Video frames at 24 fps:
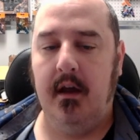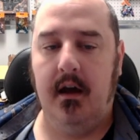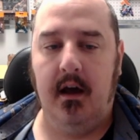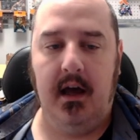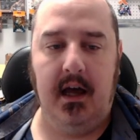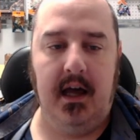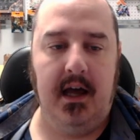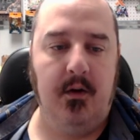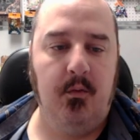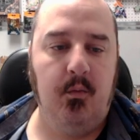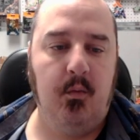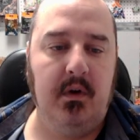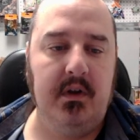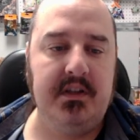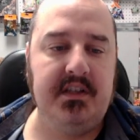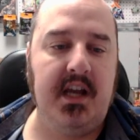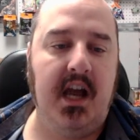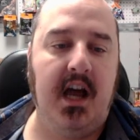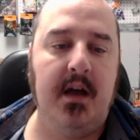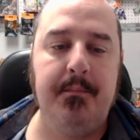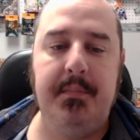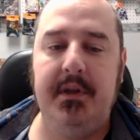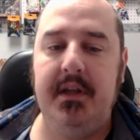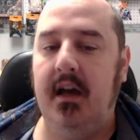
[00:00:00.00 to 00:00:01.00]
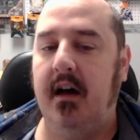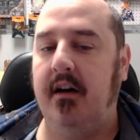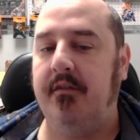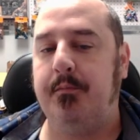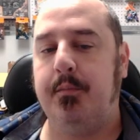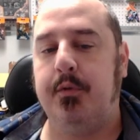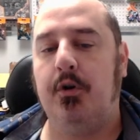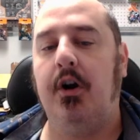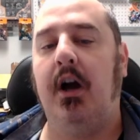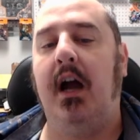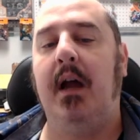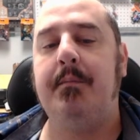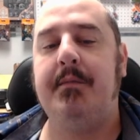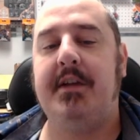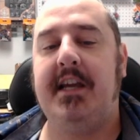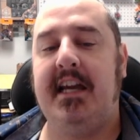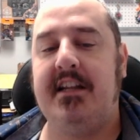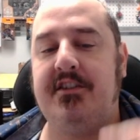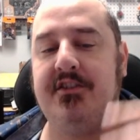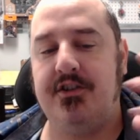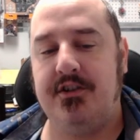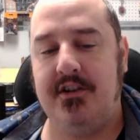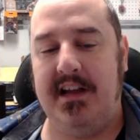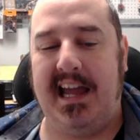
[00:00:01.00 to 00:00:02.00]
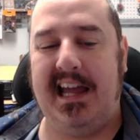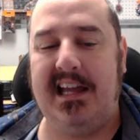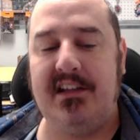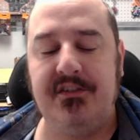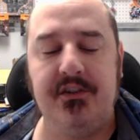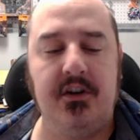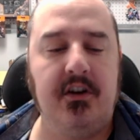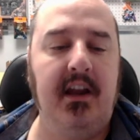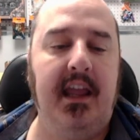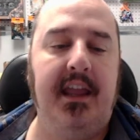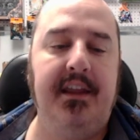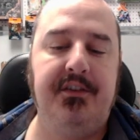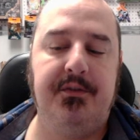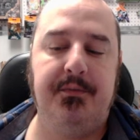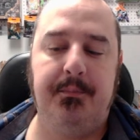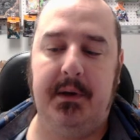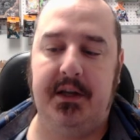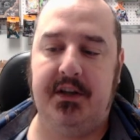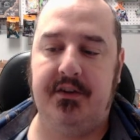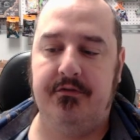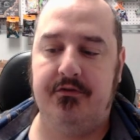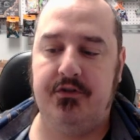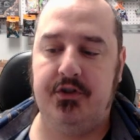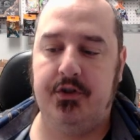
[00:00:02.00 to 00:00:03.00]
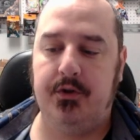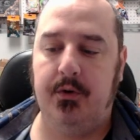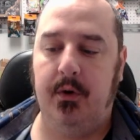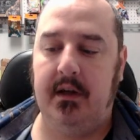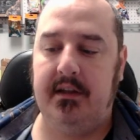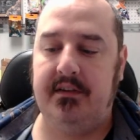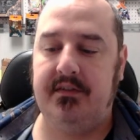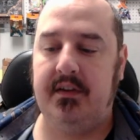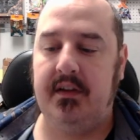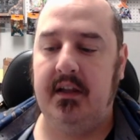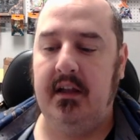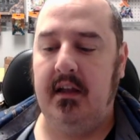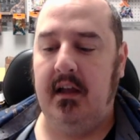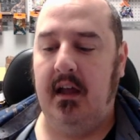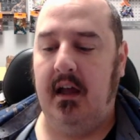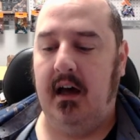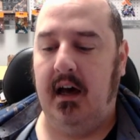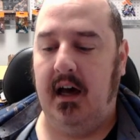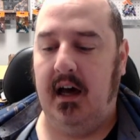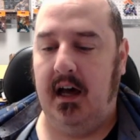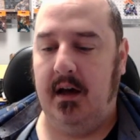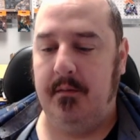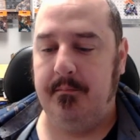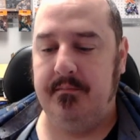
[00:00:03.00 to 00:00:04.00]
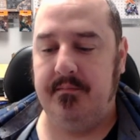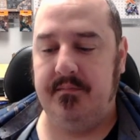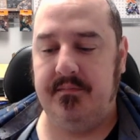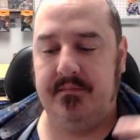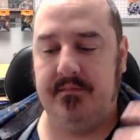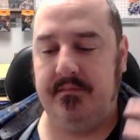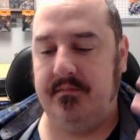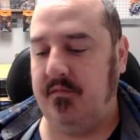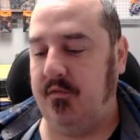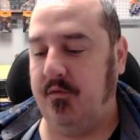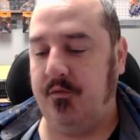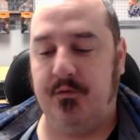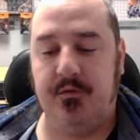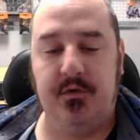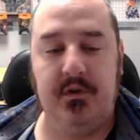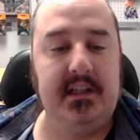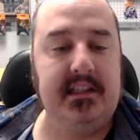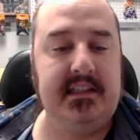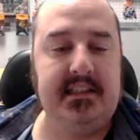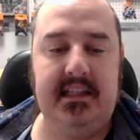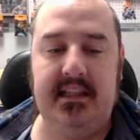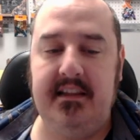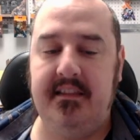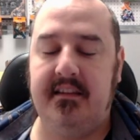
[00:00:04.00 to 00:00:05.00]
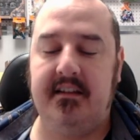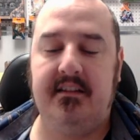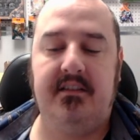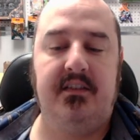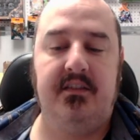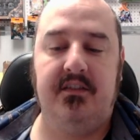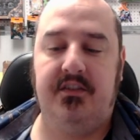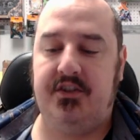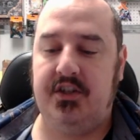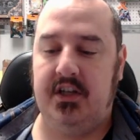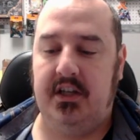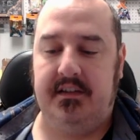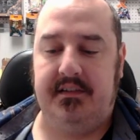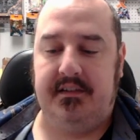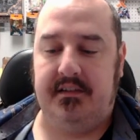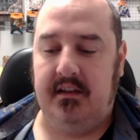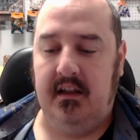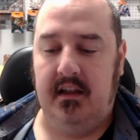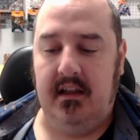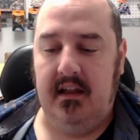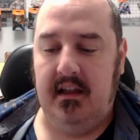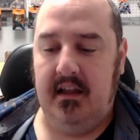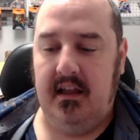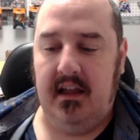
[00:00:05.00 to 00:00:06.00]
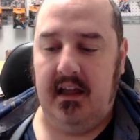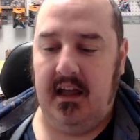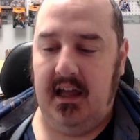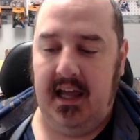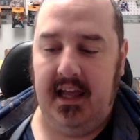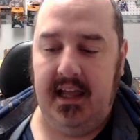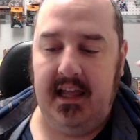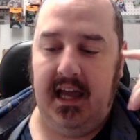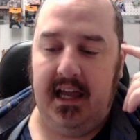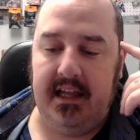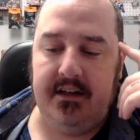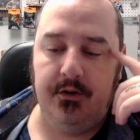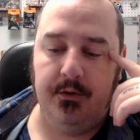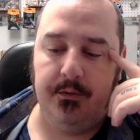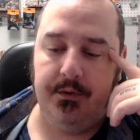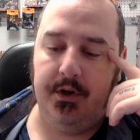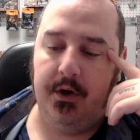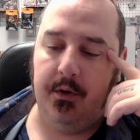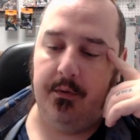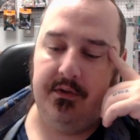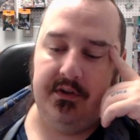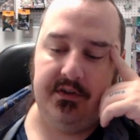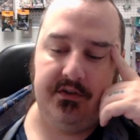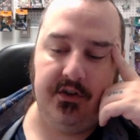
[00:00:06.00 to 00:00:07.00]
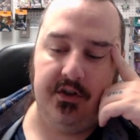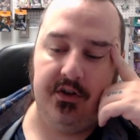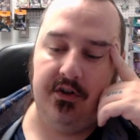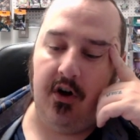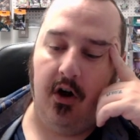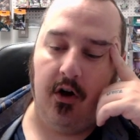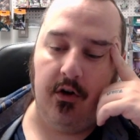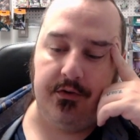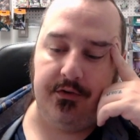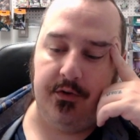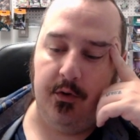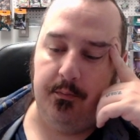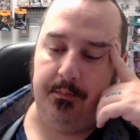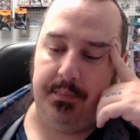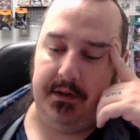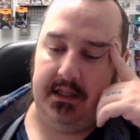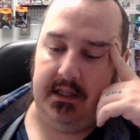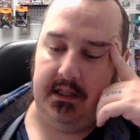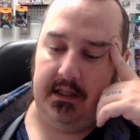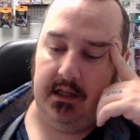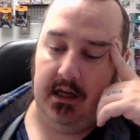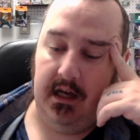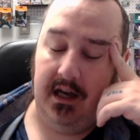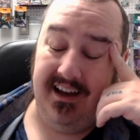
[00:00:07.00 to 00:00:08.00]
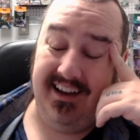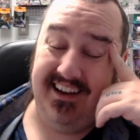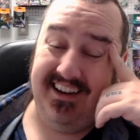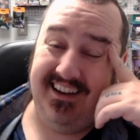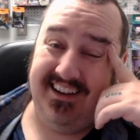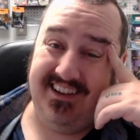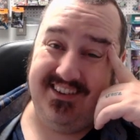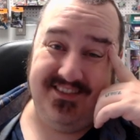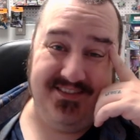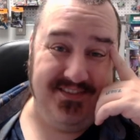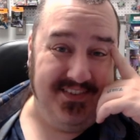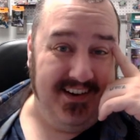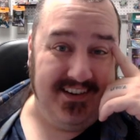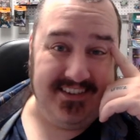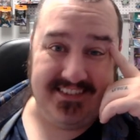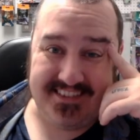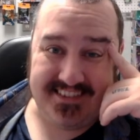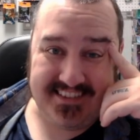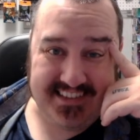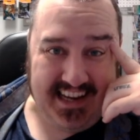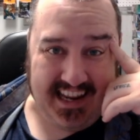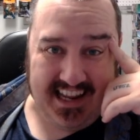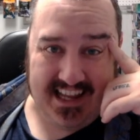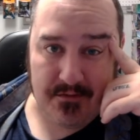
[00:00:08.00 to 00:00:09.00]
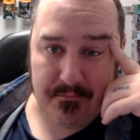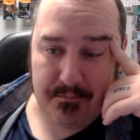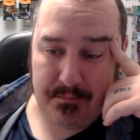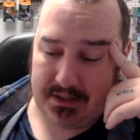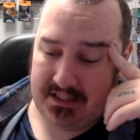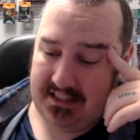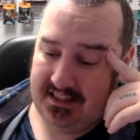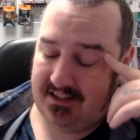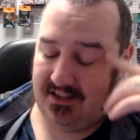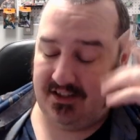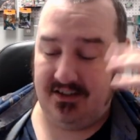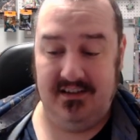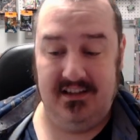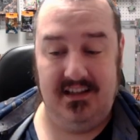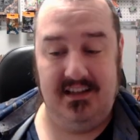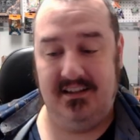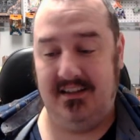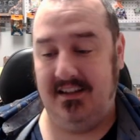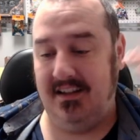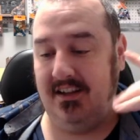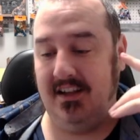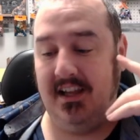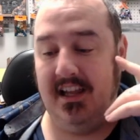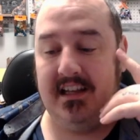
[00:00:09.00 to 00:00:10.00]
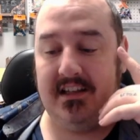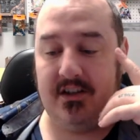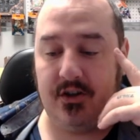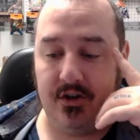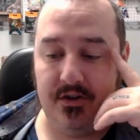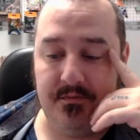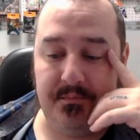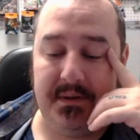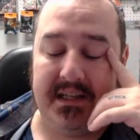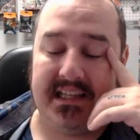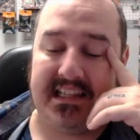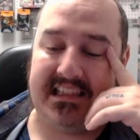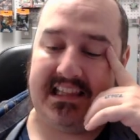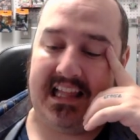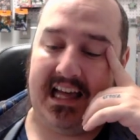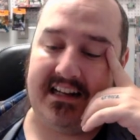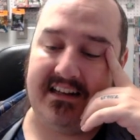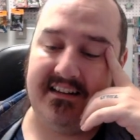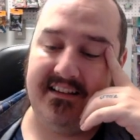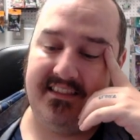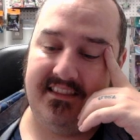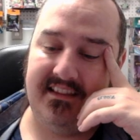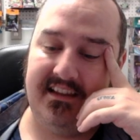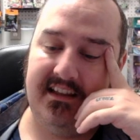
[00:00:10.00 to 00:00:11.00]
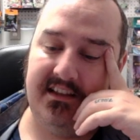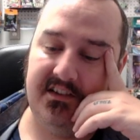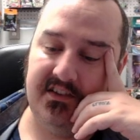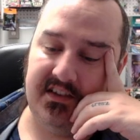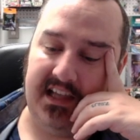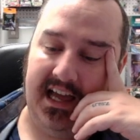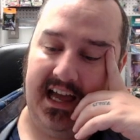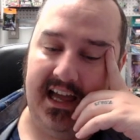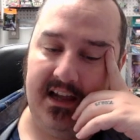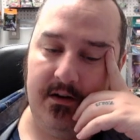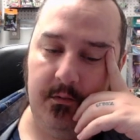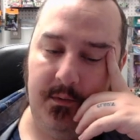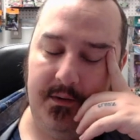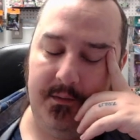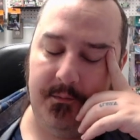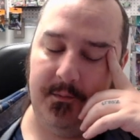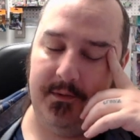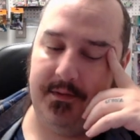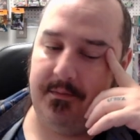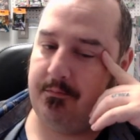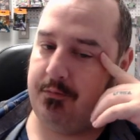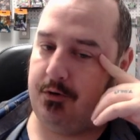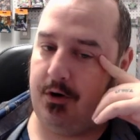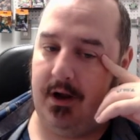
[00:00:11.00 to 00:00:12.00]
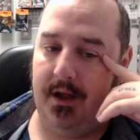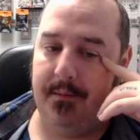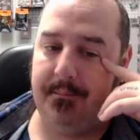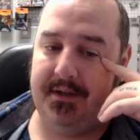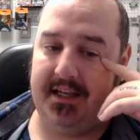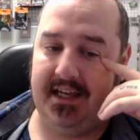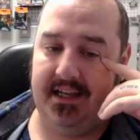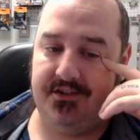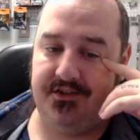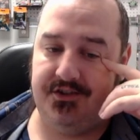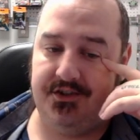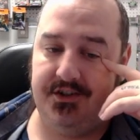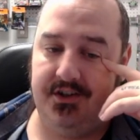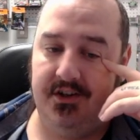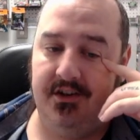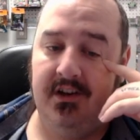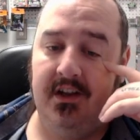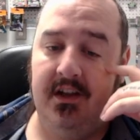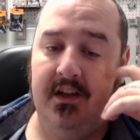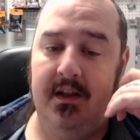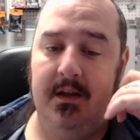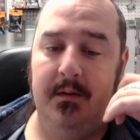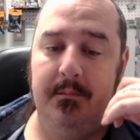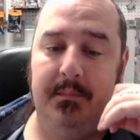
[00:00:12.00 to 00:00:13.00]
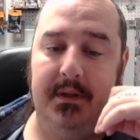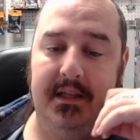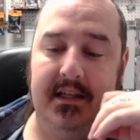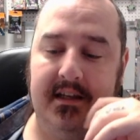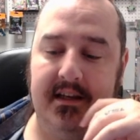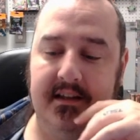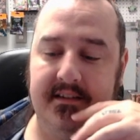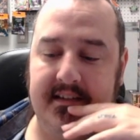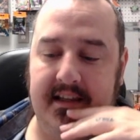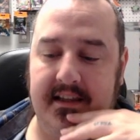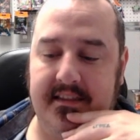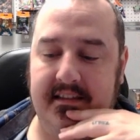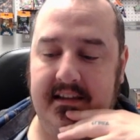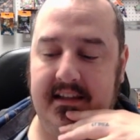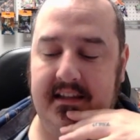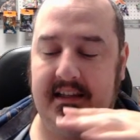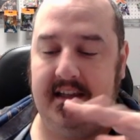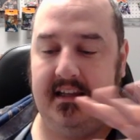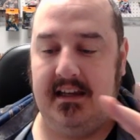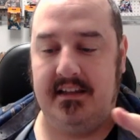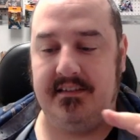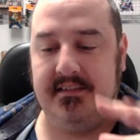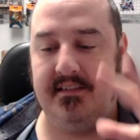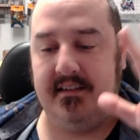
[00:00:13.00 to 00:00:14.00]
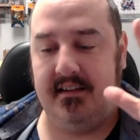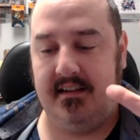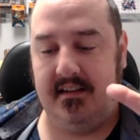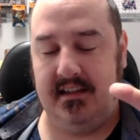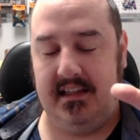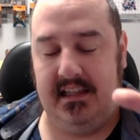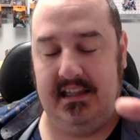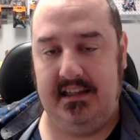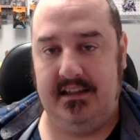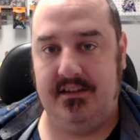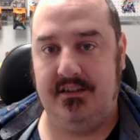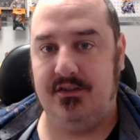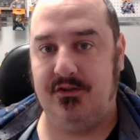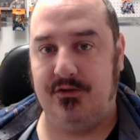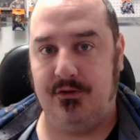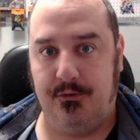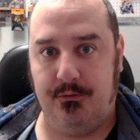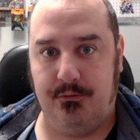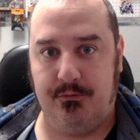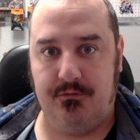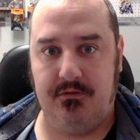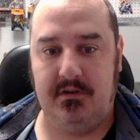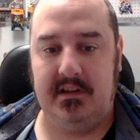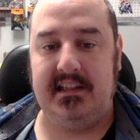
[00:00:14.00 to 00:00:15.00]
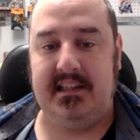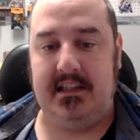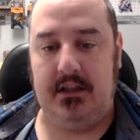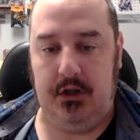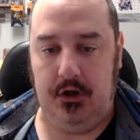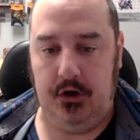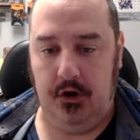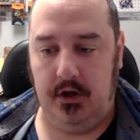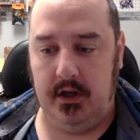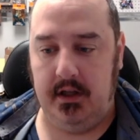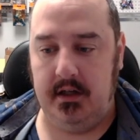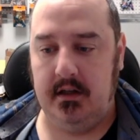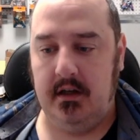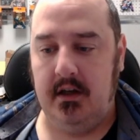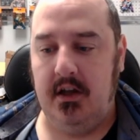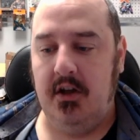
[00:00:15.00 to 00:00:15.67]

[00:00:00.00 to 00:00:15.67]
1 copy of Prime Catcher as our ace spec of choice. Really, this is just, I don't know. This could also be Unfair Stamp. It could be a lot of things. I went with Prime Catcher because I think Gusting is really good,